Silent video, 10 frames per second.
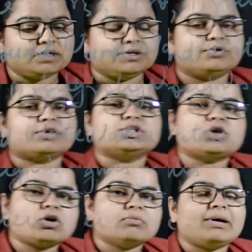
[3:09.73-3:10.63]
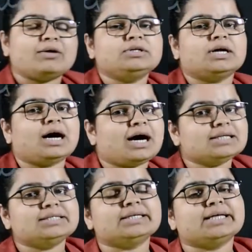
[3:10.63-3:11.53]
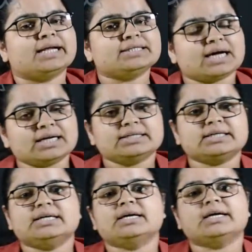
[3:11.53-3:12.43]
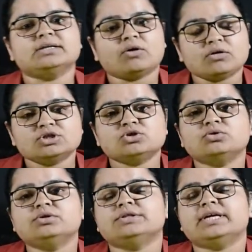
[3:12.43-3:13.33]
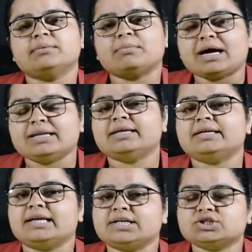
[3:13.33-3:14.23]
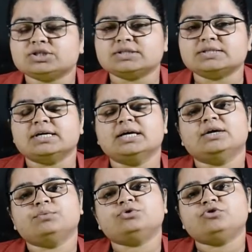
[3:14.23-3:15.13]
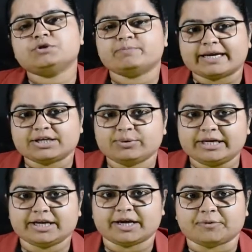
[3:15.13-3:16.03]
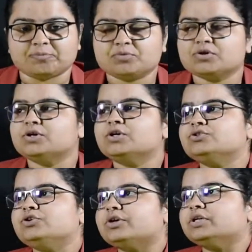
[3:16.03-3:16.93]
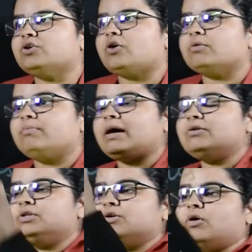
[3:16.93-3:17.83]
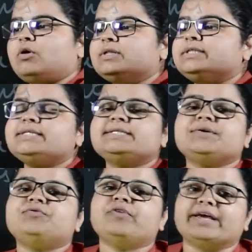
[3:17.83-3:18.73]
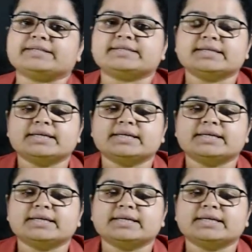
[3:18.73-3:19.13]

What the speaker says: You can talk about Arctic, Antarctic, and also the Himalayan glaciers with respect to India. So you can talk about all these effects.